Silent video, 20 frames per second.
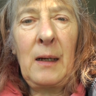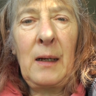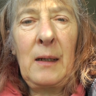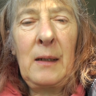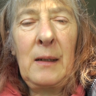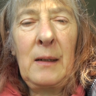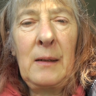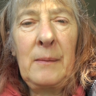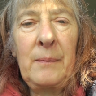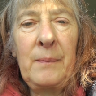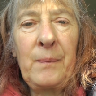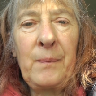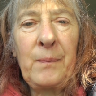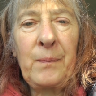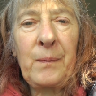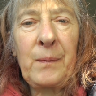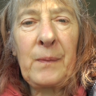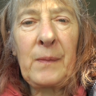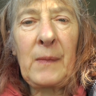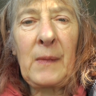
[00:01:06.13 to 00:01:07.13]

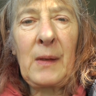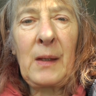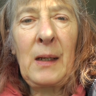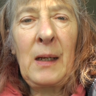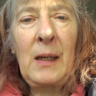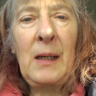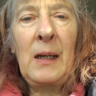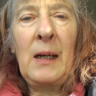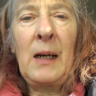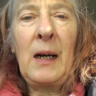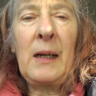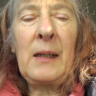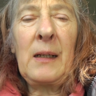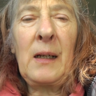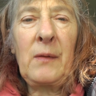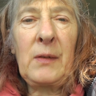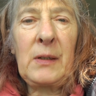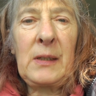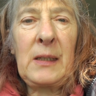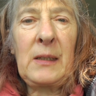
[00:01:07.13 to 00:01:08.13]
I
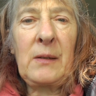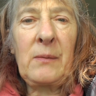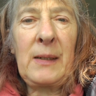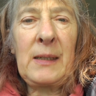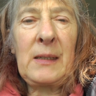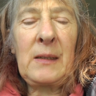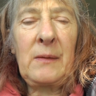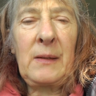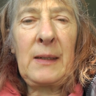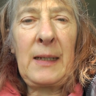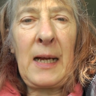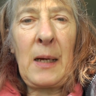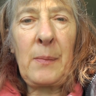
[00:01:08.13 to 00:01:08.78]
harvested the rest of the